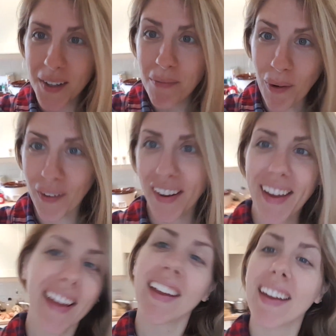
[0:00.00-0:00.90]
Good
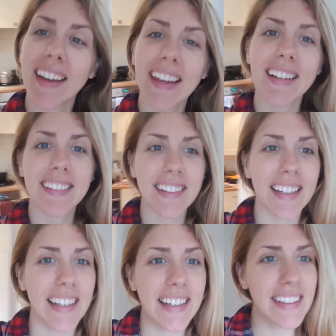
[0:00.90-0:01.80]
morning. It
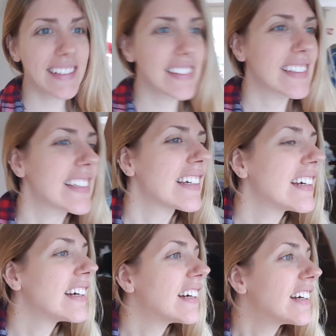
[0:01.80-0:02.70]
is
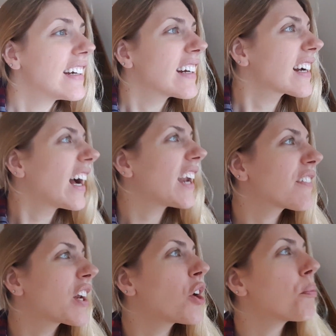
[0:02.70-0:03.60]
kind
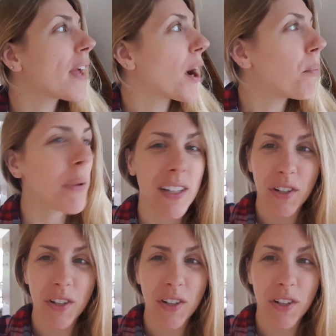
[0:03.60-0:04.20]
of gloomy out, but